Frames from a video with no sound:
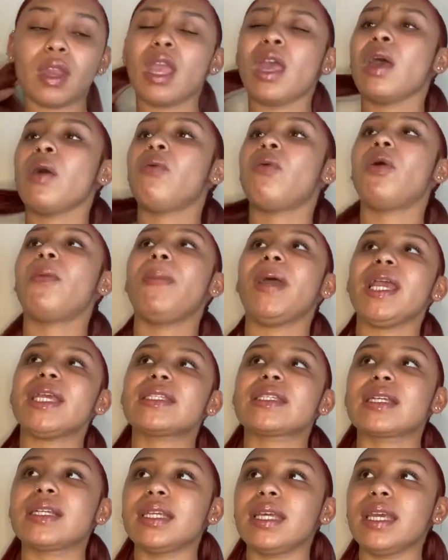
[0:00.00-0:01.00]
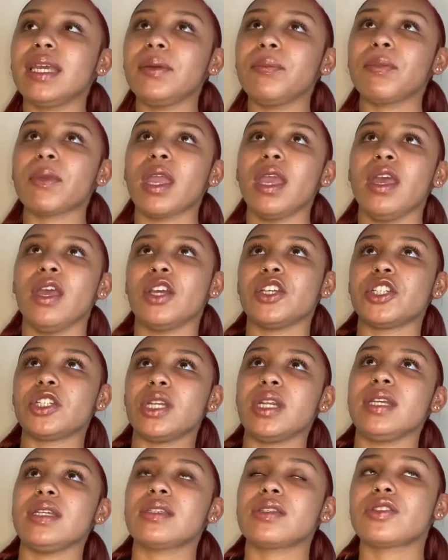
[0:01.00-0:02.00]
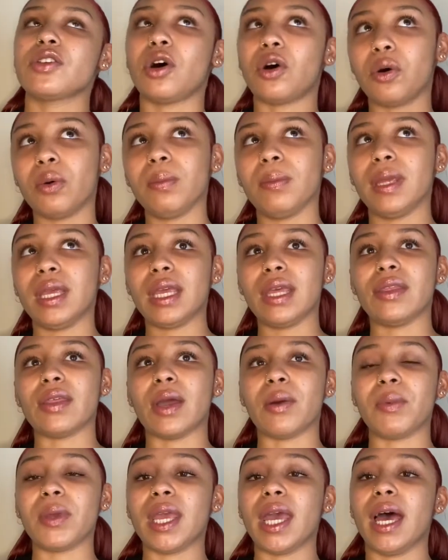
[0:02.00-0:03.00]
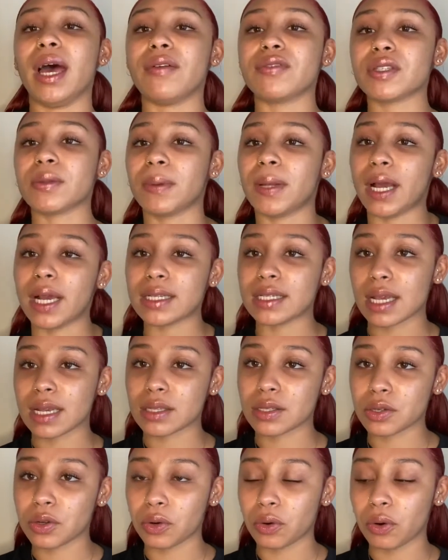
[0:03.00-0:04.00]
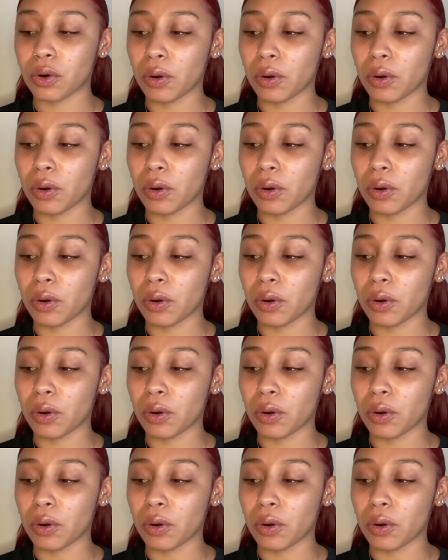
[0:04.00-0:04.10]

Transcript: Well, basically, she told me that we have supplies at school,